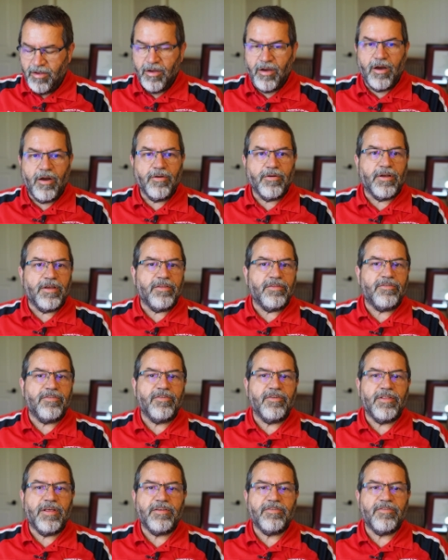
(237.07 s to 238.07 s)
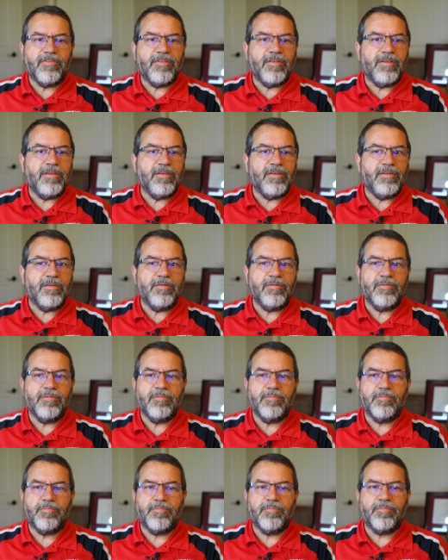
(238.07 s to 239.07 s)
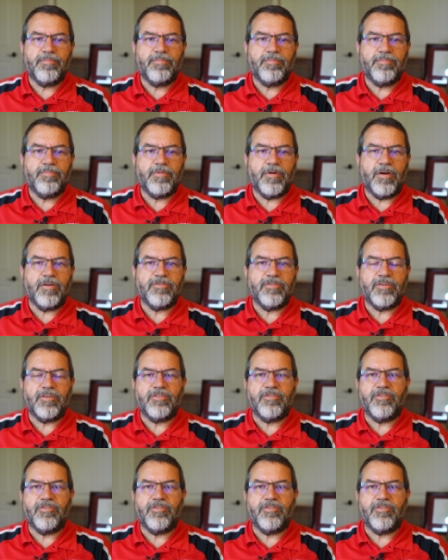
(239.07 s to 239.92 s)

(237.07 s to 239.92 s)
All right, so that's the project